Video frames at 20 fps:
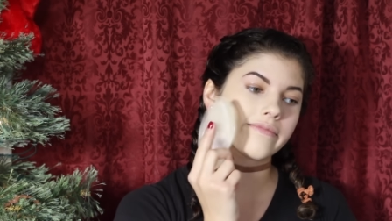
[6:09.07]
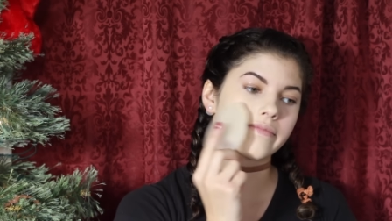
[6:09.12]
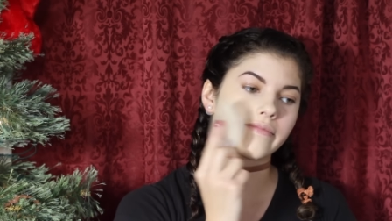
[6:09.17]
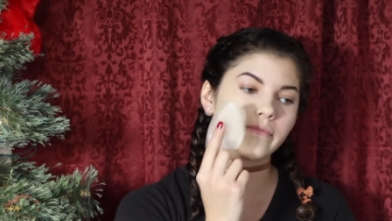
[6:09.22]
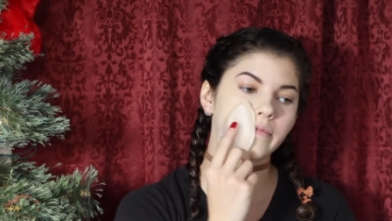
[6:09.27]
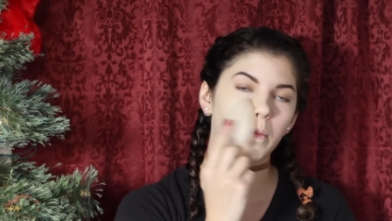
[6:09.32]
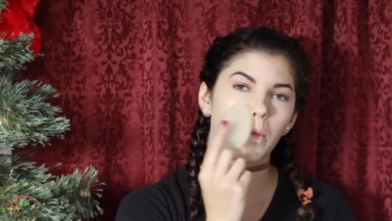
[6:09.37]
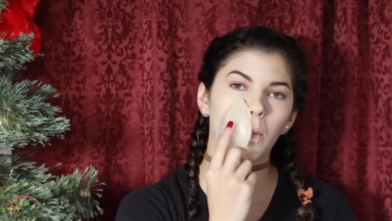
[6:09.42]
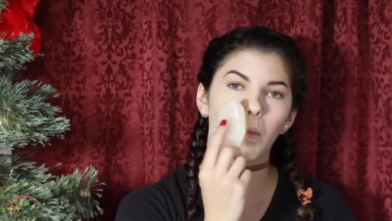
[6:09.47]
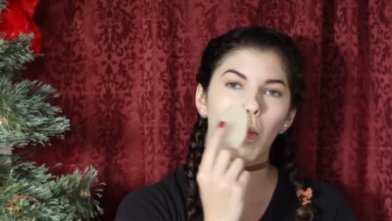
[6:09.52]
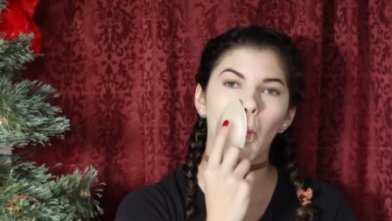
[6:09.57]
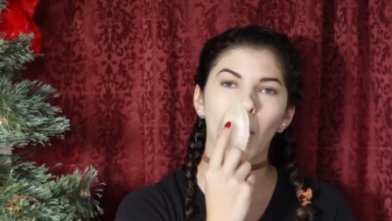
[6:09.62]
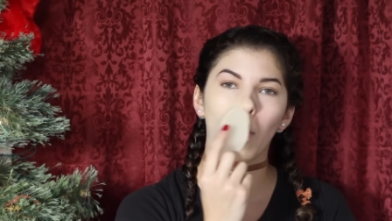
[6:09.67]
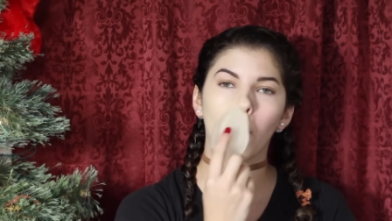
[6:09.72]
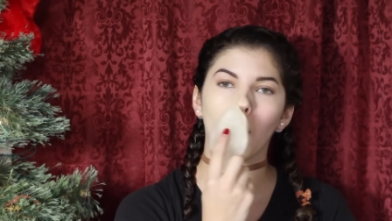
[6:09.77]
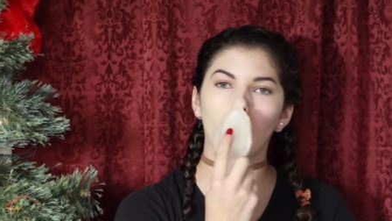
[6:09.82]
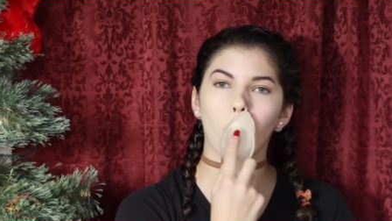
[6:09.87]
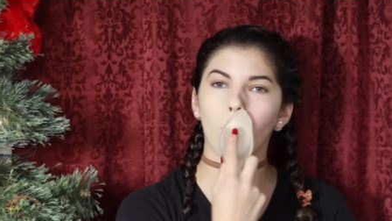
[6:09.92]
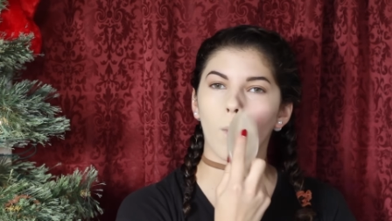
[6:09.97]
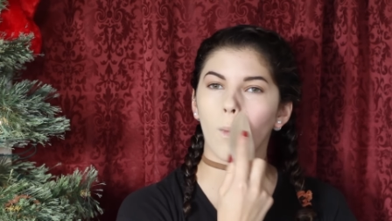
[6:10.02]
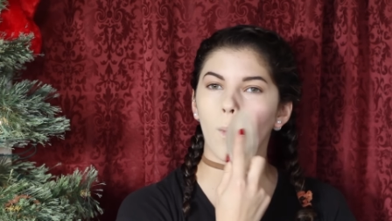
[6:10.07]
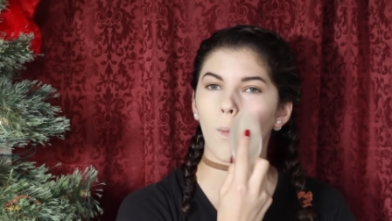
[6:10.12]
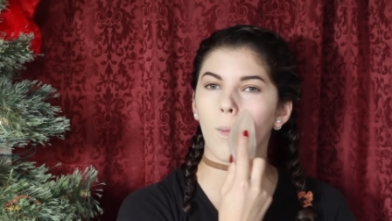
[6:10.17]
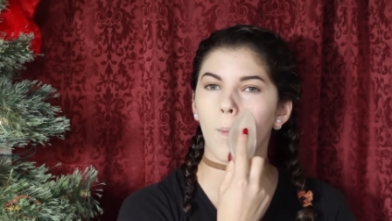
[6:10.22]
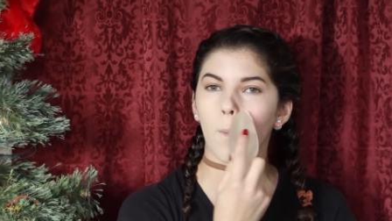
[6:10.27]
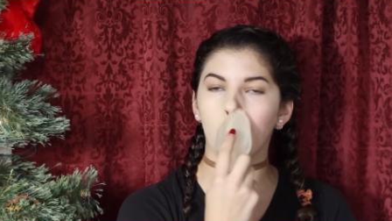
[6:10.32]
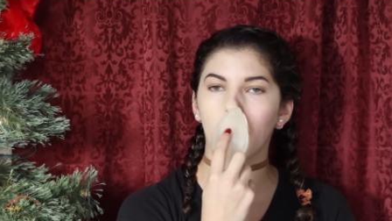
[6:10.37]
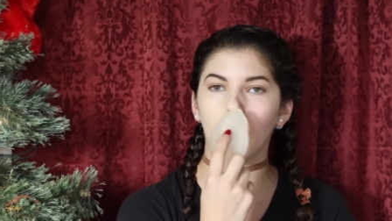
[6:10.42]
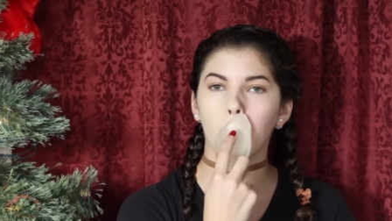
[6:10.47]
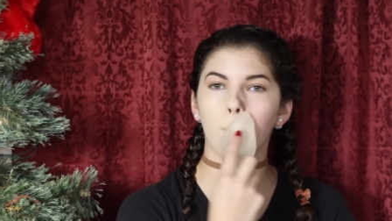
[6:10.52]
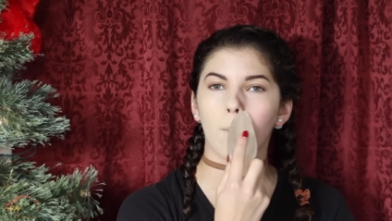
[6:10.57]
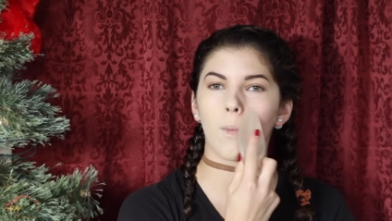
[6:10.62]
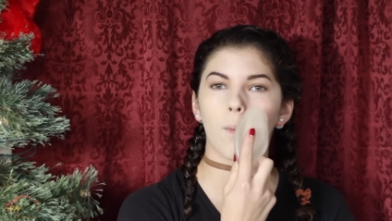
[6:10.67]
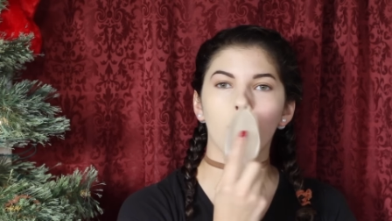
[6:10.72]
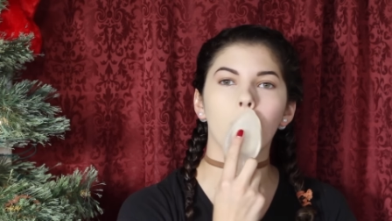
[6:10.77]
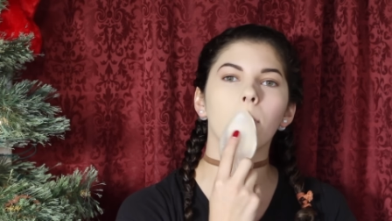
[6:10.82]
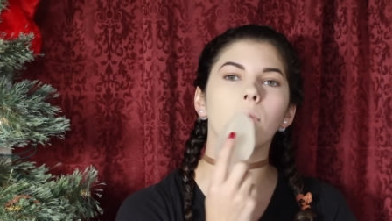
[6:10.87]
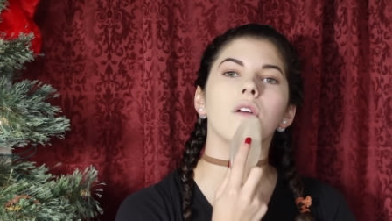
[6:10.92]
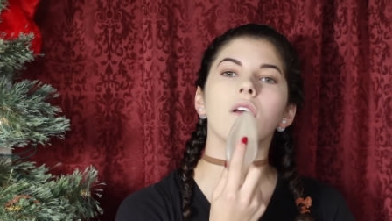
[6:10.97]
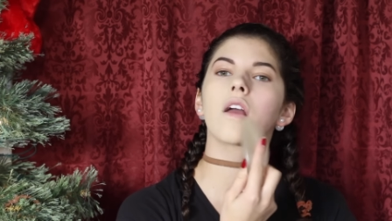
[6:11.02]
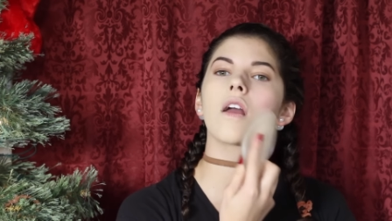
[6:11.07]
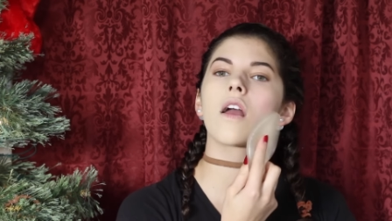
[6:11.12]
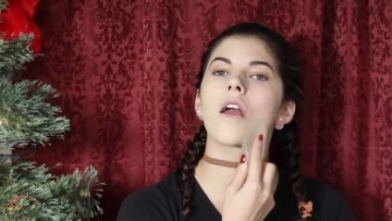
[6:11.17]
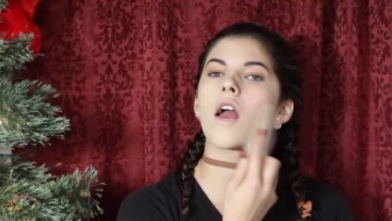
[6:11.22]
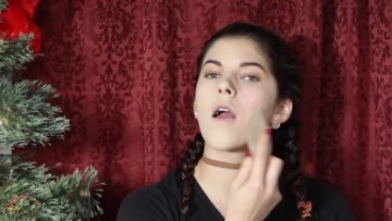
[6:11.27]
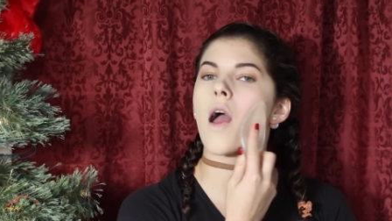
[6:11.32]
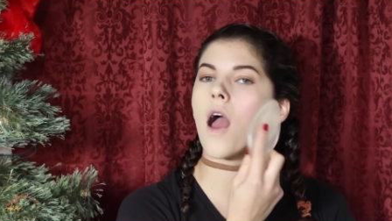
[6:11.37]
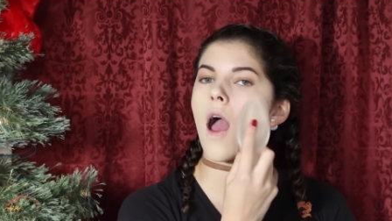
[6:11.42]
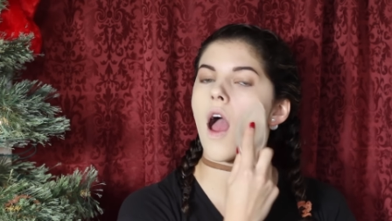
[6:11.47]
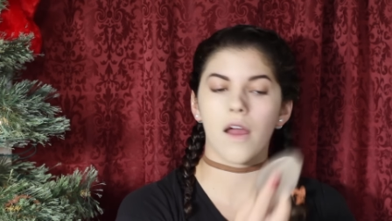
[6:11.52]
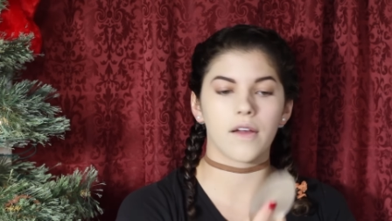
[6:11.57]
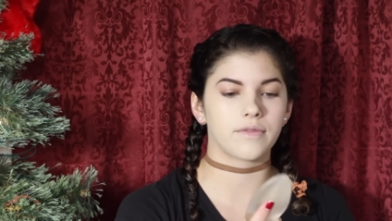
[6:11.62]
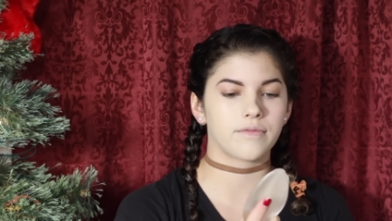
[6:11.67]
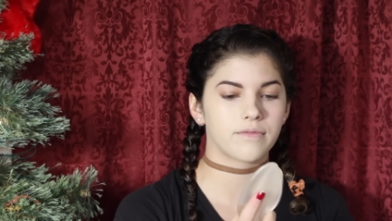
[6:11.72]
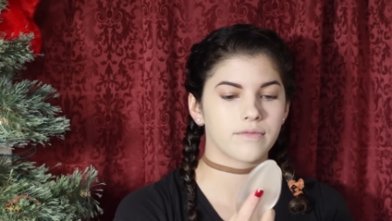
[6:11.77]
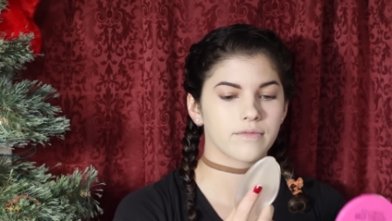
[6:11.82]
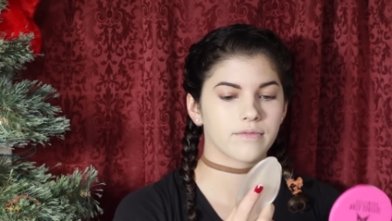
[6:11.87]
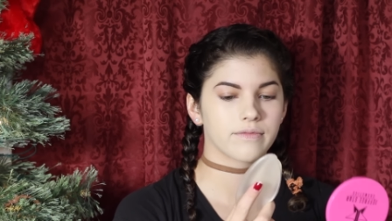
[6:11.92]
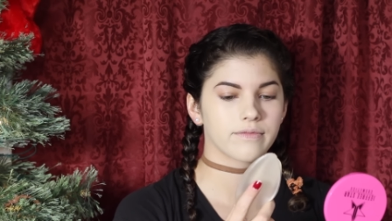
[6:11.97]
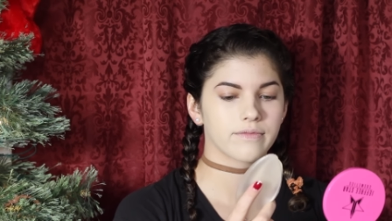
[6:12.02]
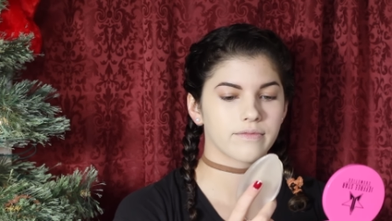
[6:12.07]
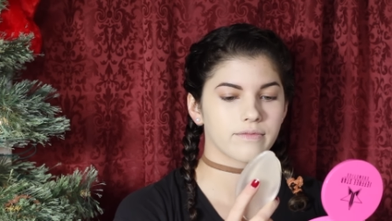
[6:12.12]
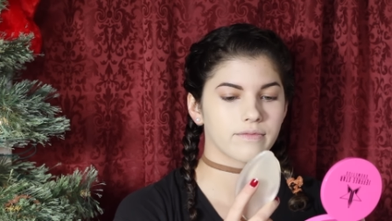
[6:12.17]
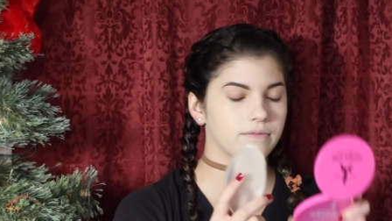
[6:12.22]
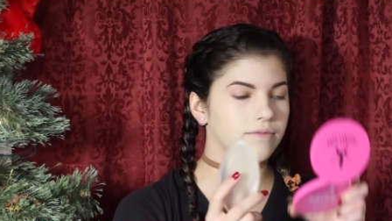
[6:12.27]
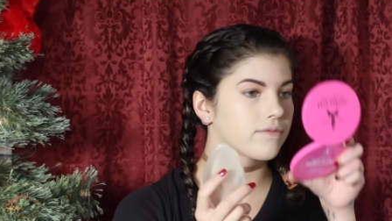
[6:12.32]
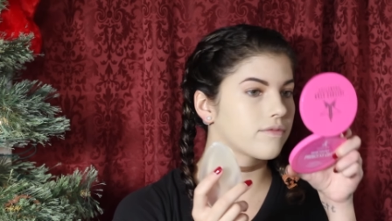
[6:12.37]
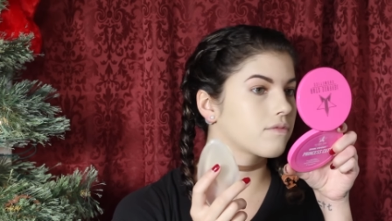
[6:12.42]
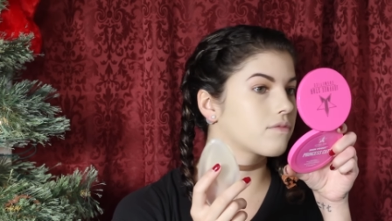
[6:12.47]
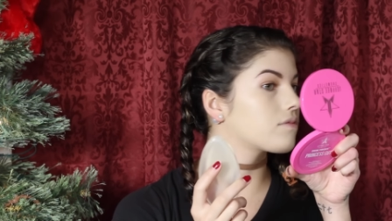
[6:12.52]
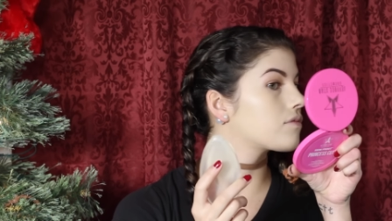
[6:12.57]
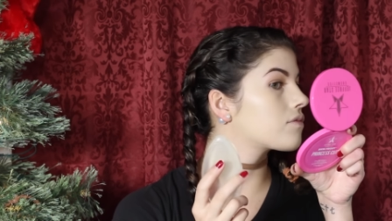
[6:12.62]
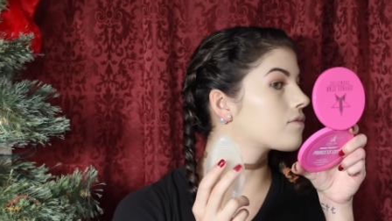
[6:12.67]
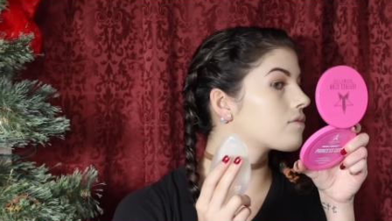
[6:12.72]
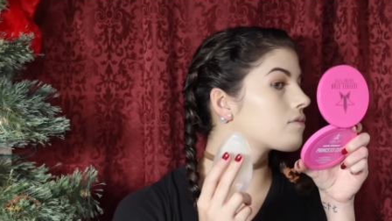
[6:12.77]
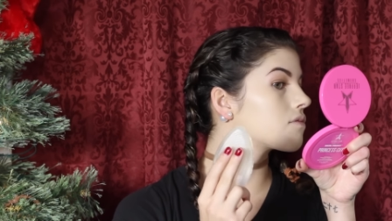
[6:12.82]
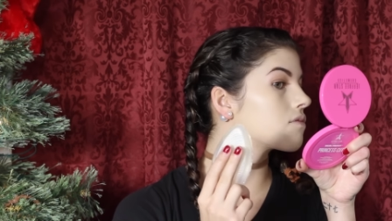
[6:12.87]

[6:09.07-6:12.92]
to really fill in, like you can see it right there, that spot on my nose